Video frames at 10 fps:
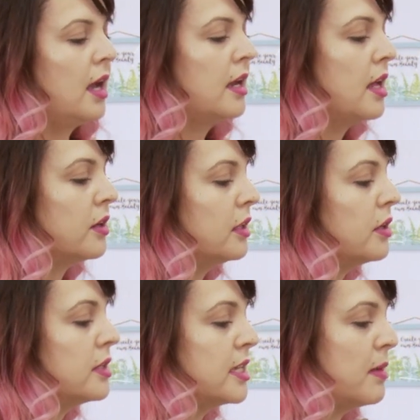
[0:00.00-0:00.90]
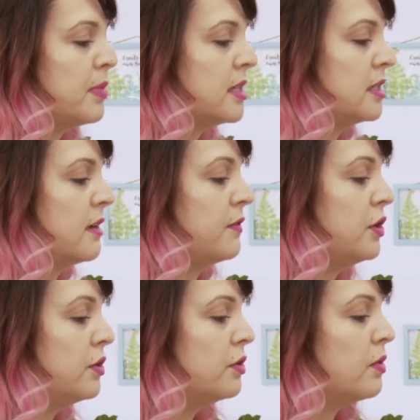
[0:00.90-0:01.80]
Another little tip is if
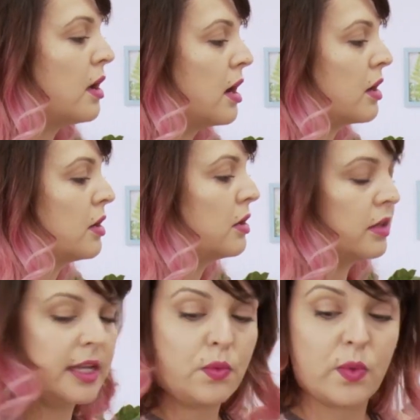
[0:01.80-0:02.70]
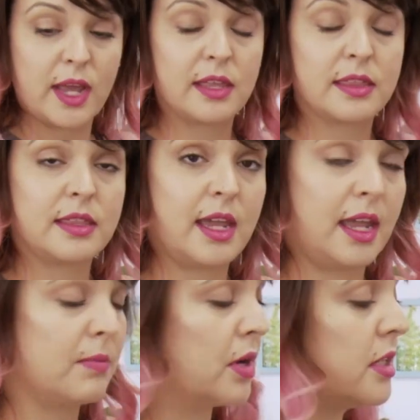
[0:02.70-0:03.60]
you are curling with
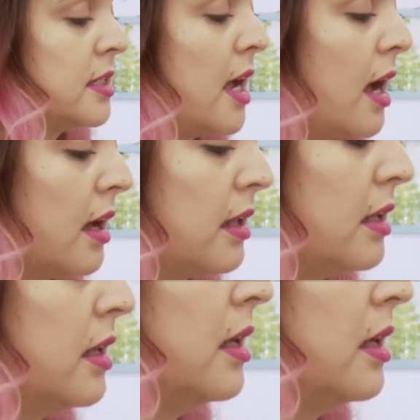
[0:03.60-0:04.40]
a Marcel,